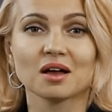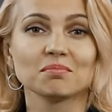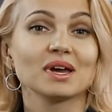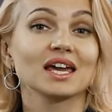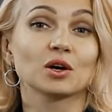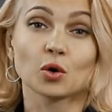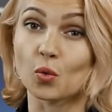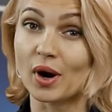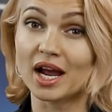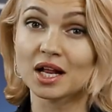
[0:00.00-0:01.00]
Make
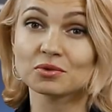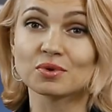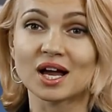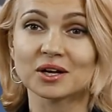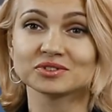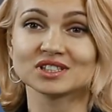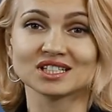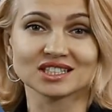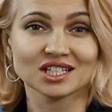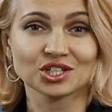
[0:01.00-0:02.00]
well-rounded
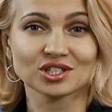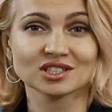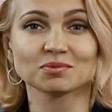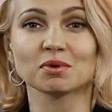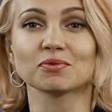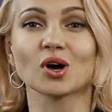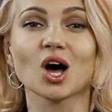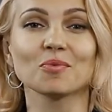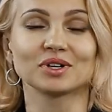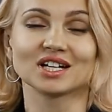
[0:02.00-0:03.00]
decisions before
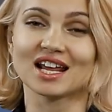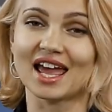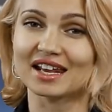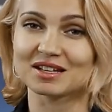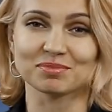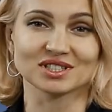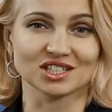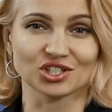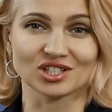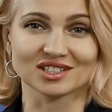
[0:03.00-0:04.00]
opening any
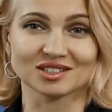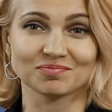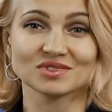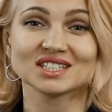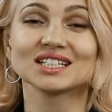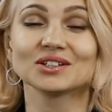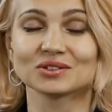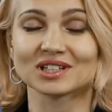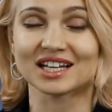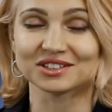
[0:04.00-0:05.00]
positions. See you
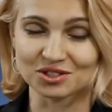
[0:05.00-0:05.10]
online